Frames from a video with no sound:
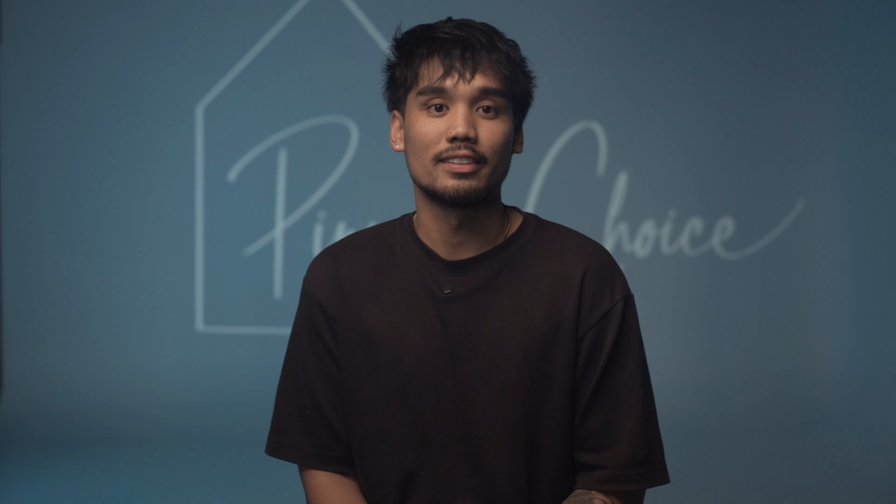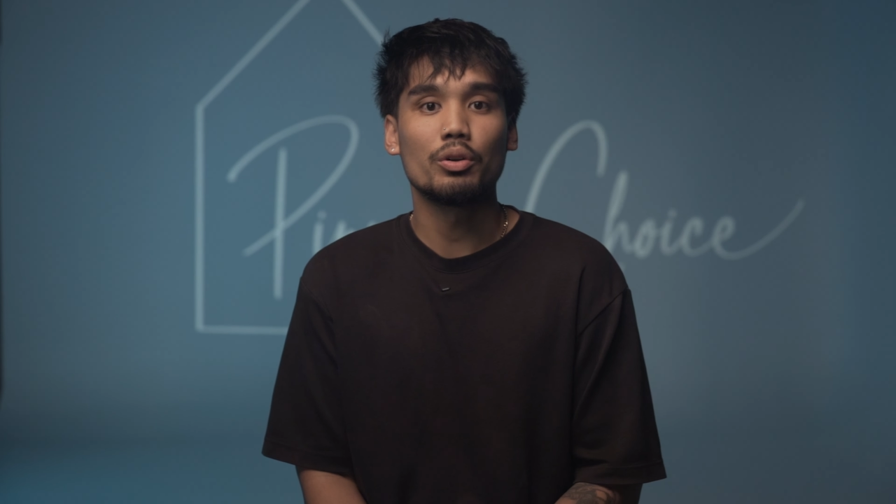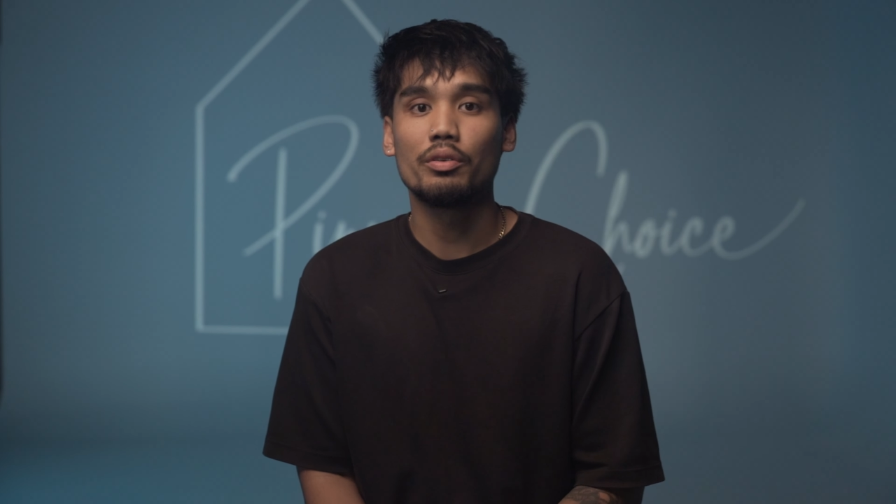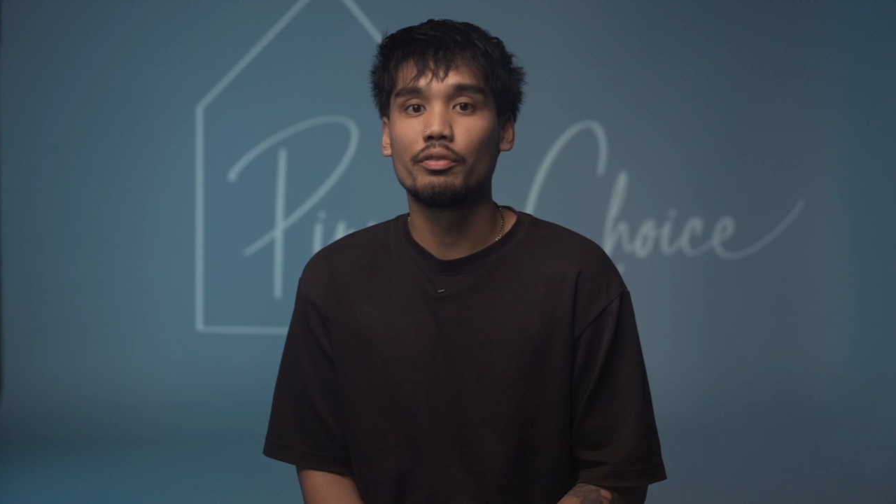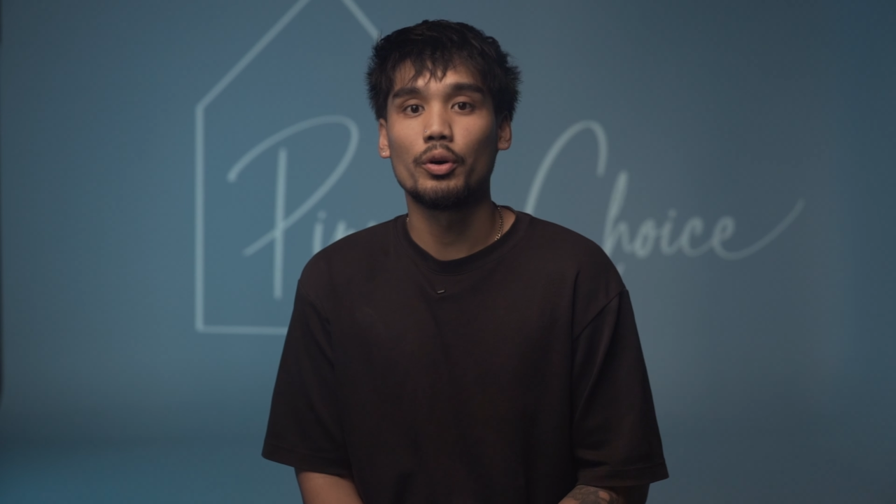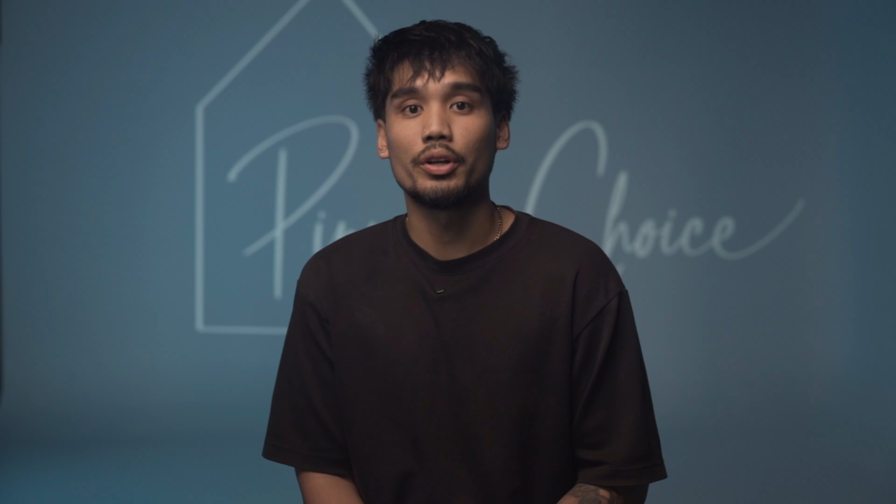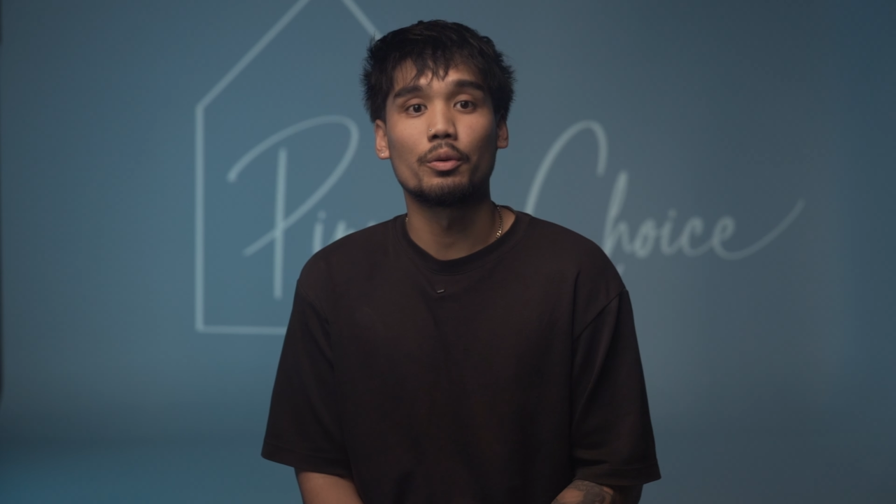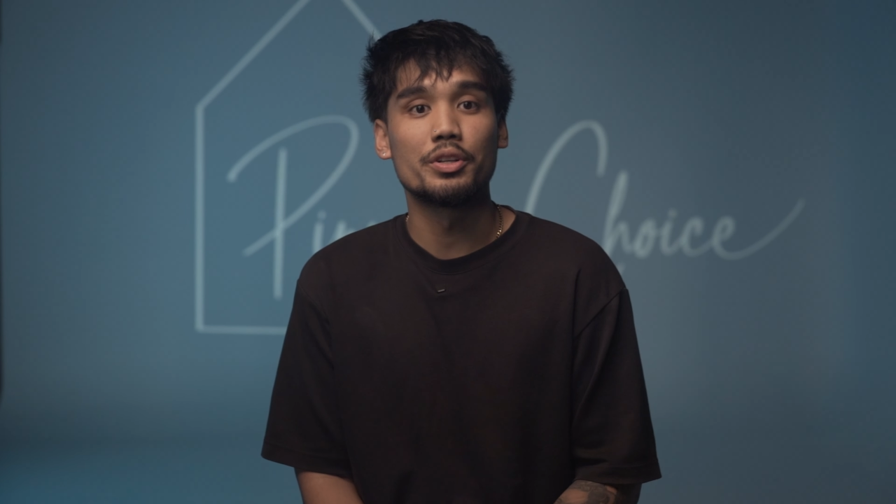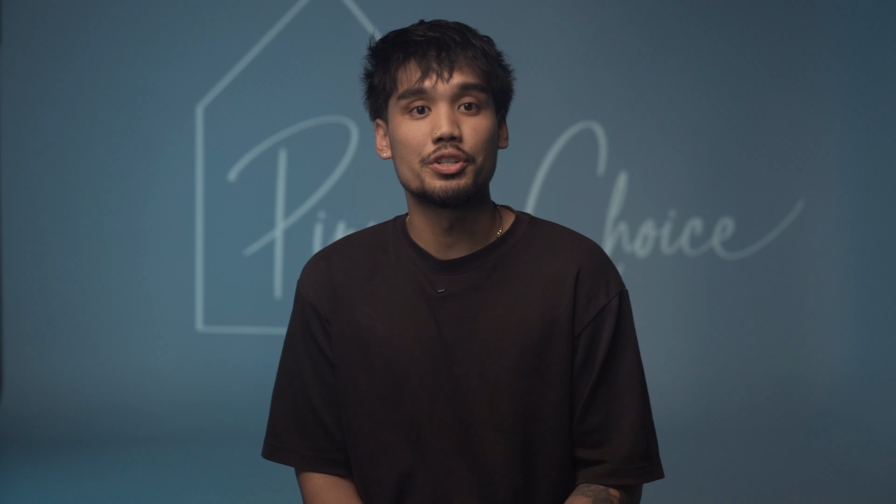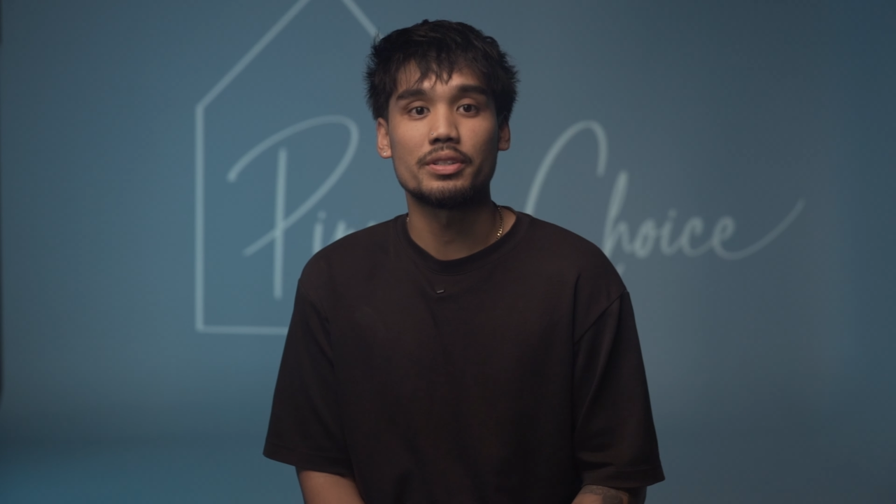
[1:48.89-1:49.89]
Want to avoid
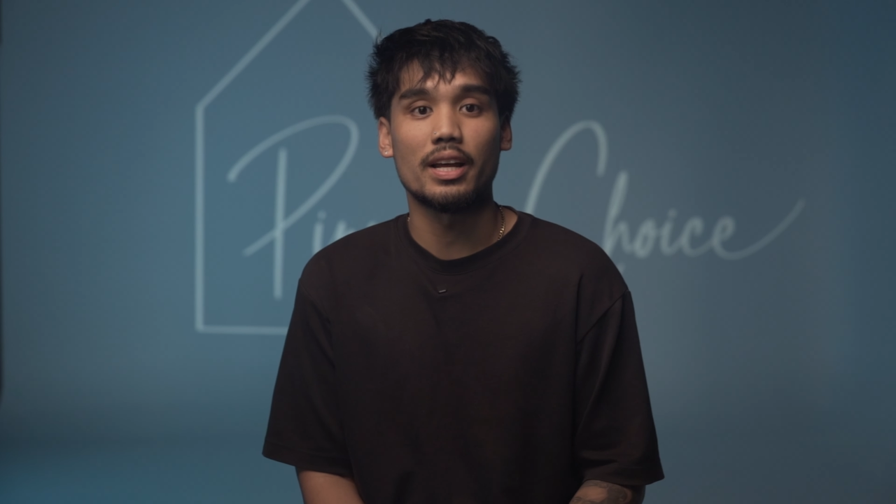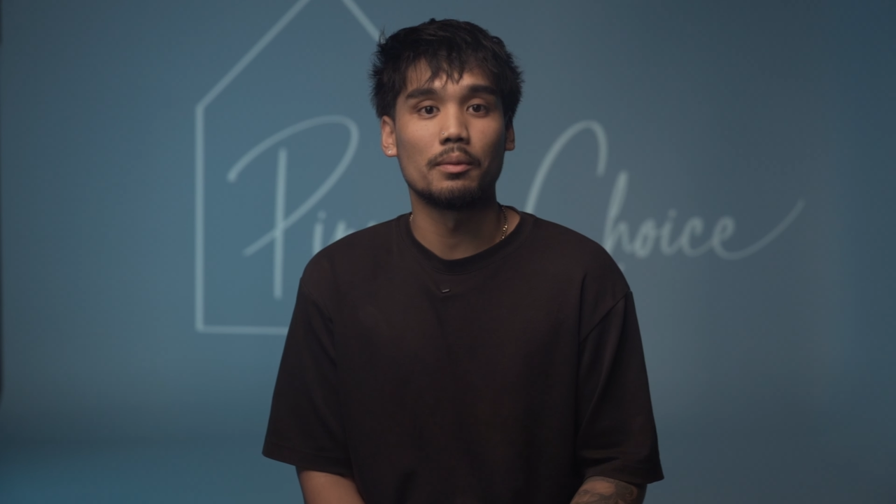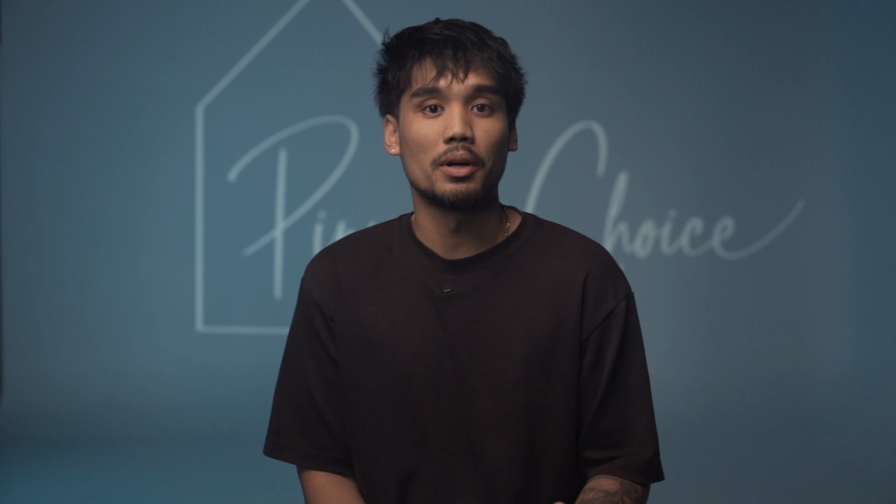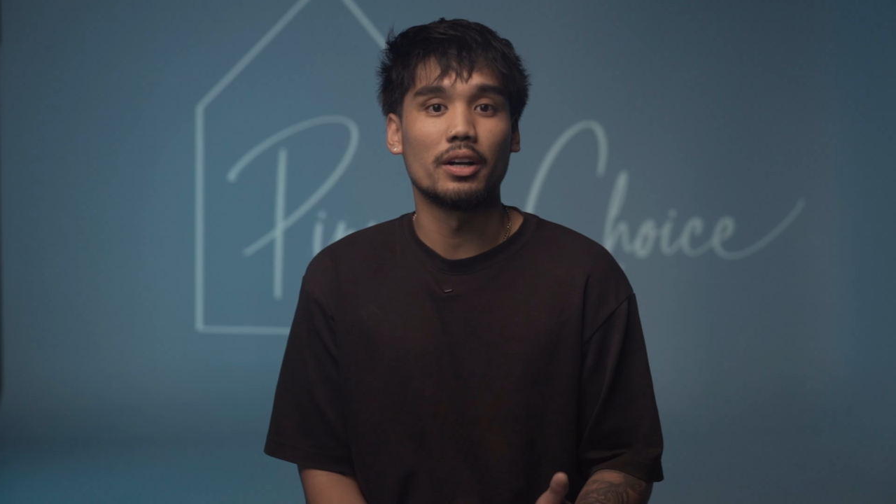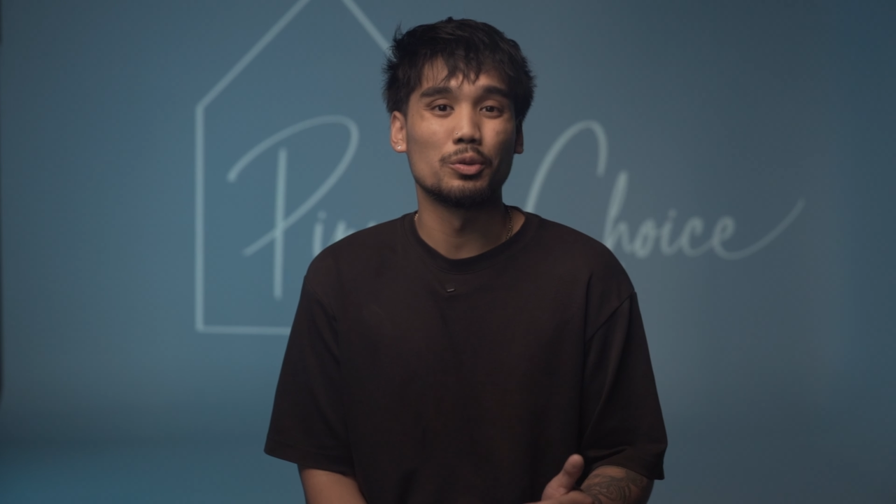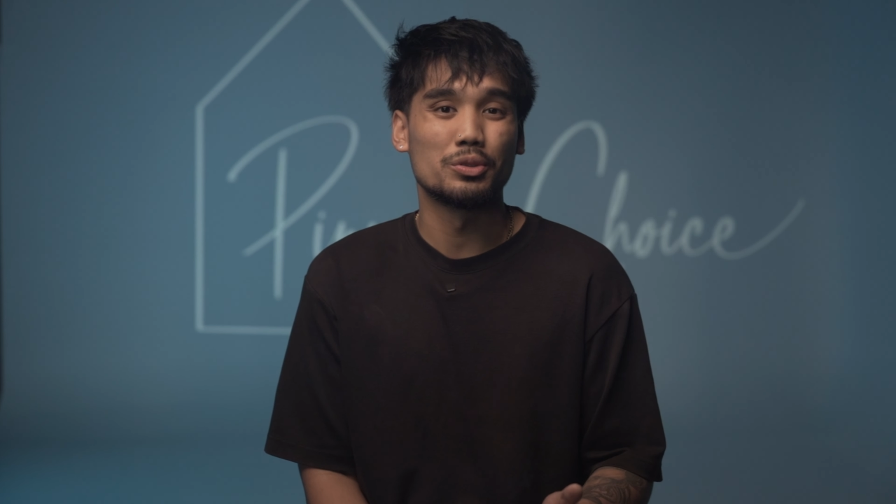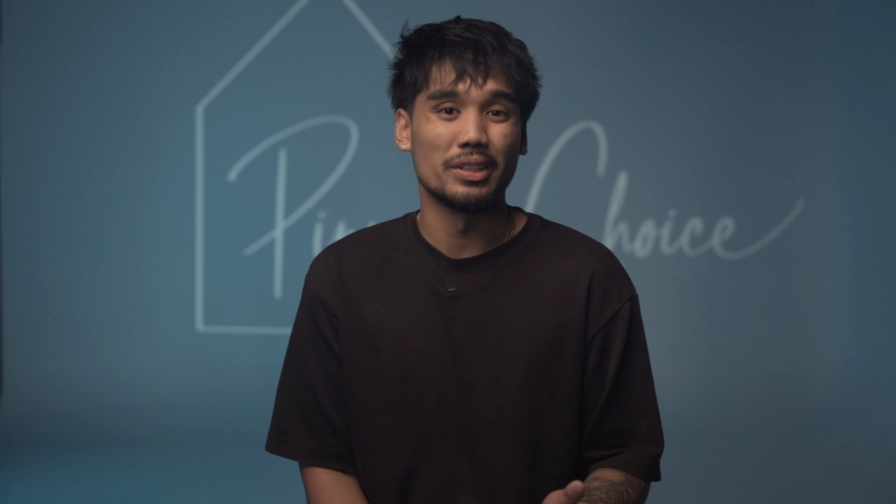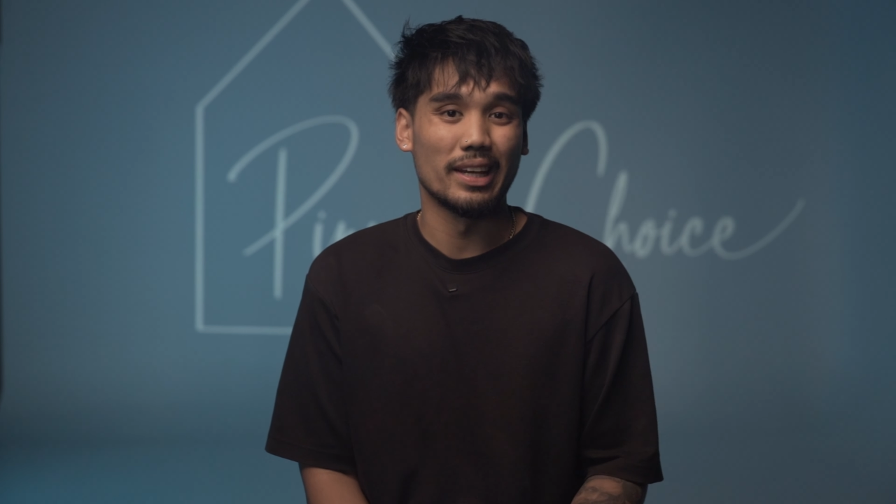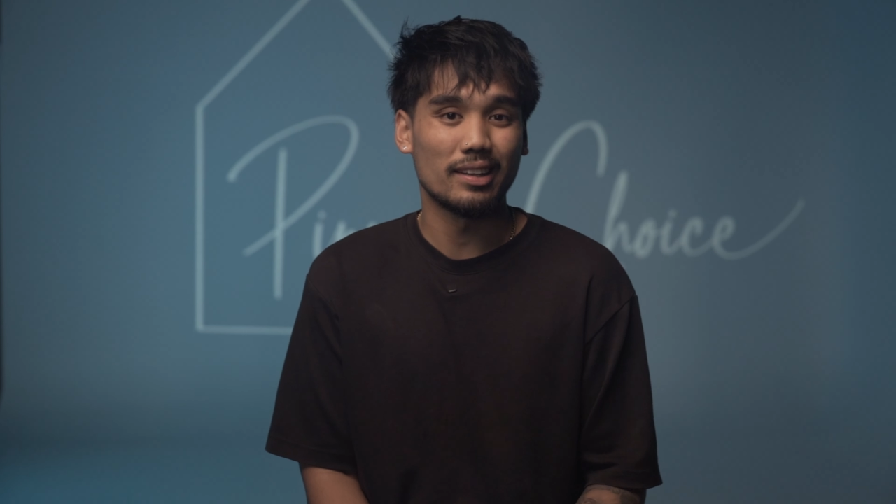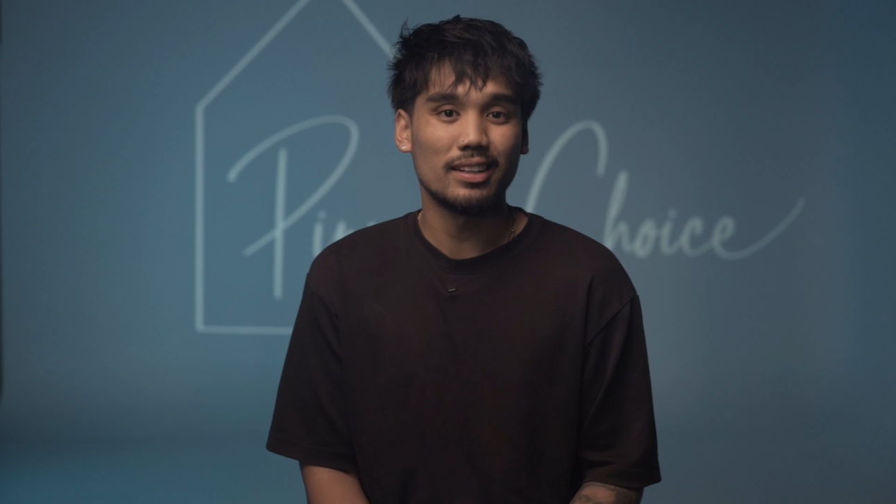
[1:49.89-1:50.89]
or reduce LMI
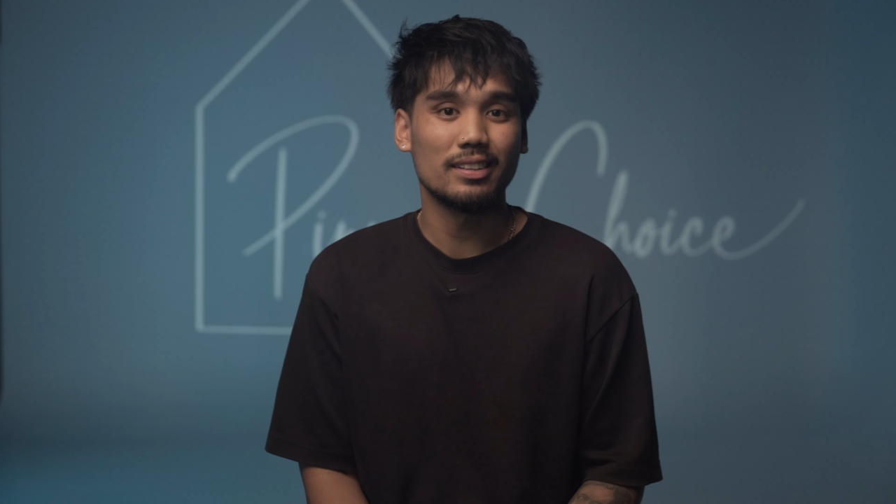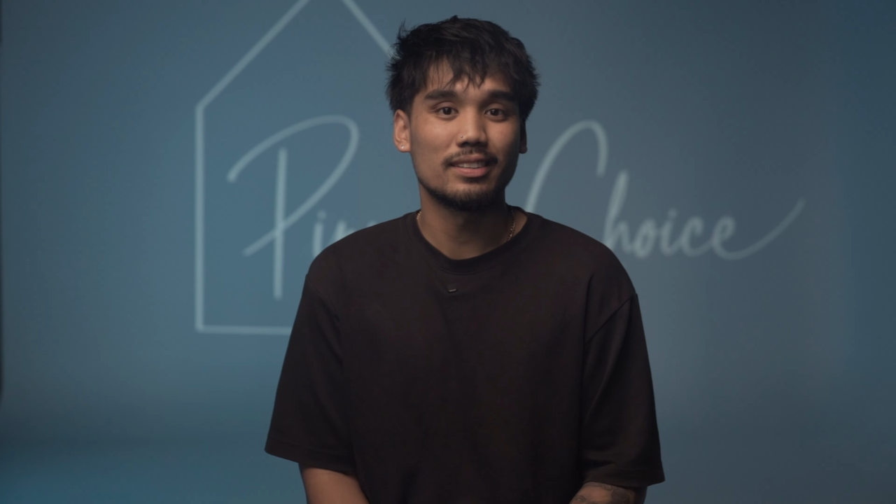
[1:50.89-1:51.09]
altogether?